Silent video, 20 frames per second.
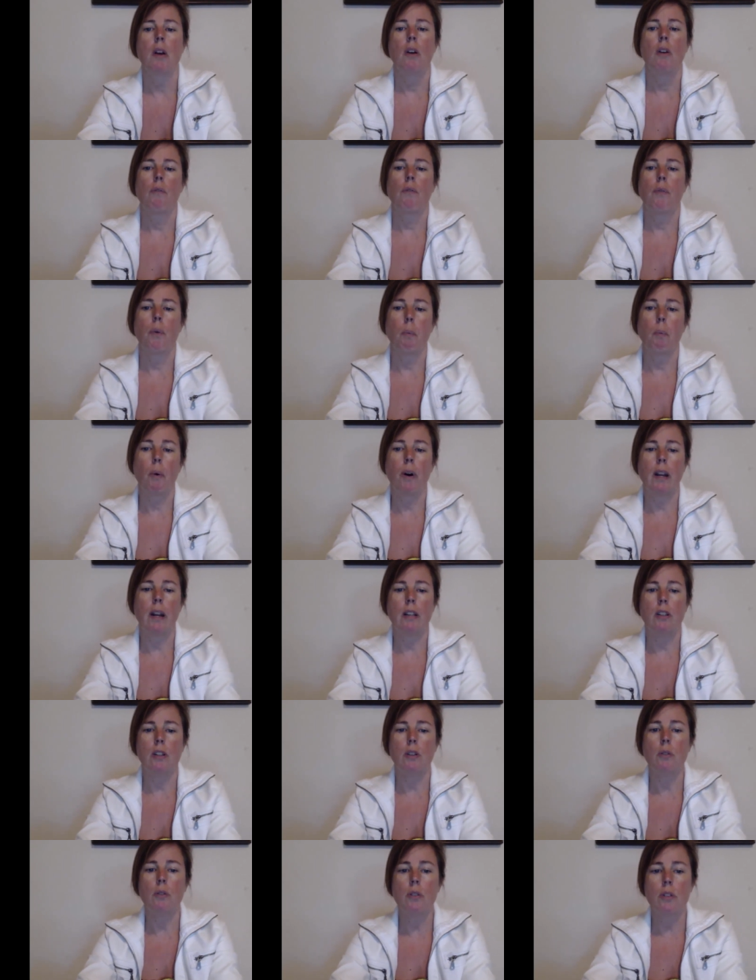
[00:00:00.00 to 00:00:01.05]
from what I
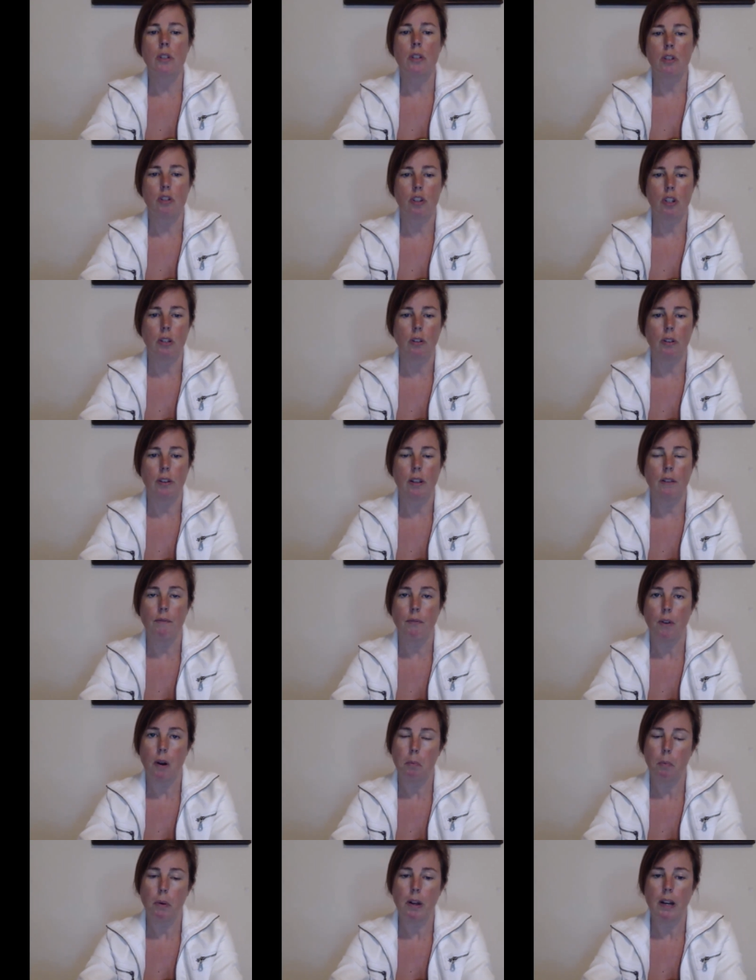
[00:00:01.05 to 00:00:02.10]
used to shield them
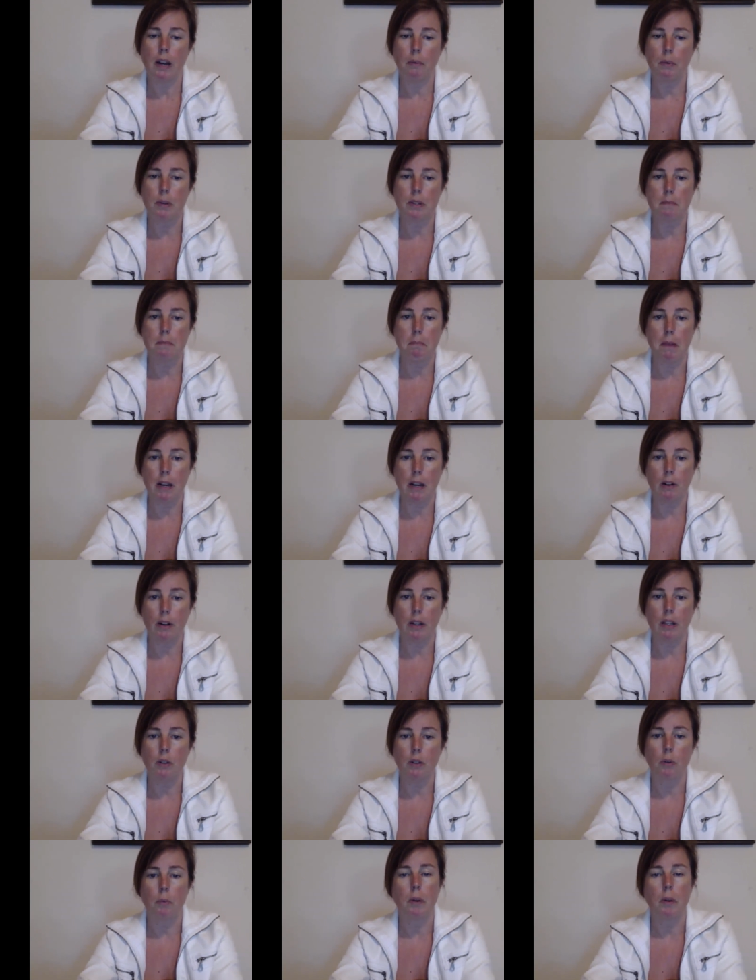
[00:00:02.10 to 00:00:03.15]
from when I was
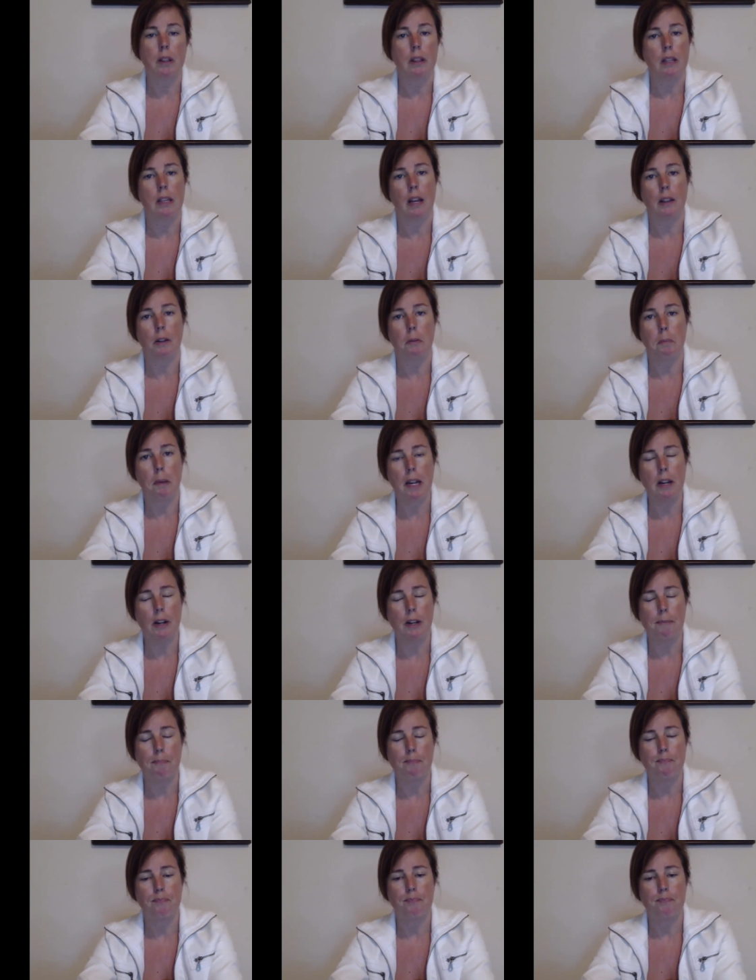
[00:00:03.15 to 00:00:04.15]
married or with the other parent.